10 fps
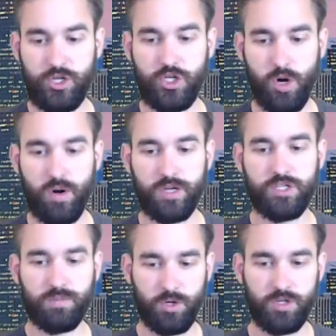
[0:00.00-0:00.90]
showed
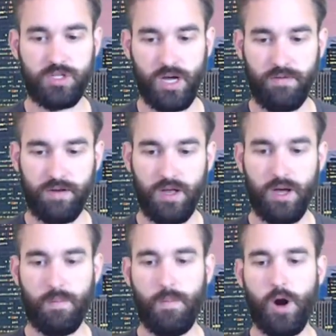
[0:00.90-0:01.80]
us some good stuff.
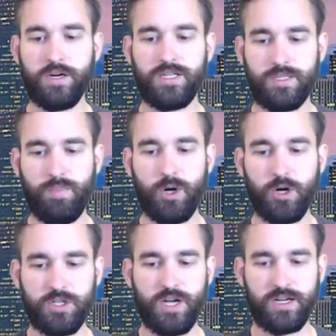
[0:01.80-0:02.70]
Mark says
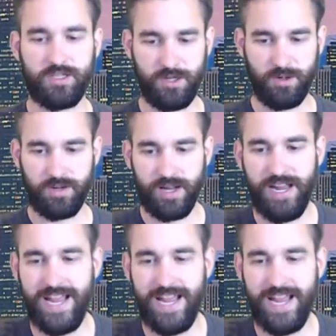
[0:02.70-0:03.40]
Booker sucks, dude.